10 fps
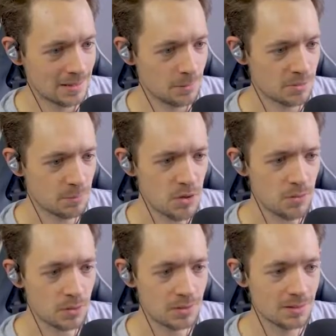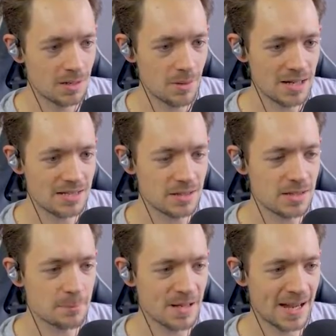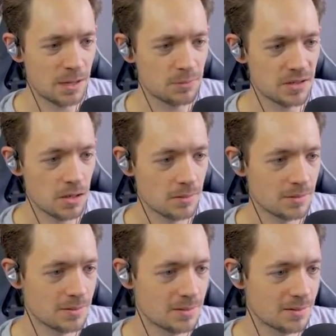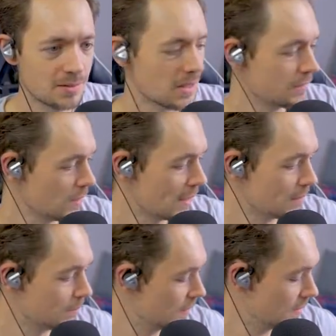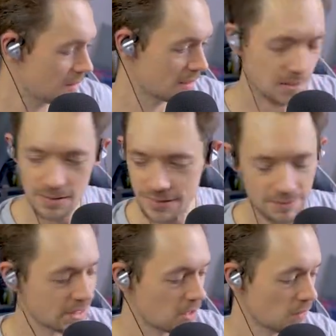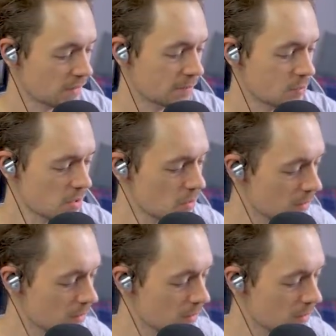it's beautiful. I, I need, still need to build a house though. I feel uh... like I uh. don't even have any coffee. I've drunk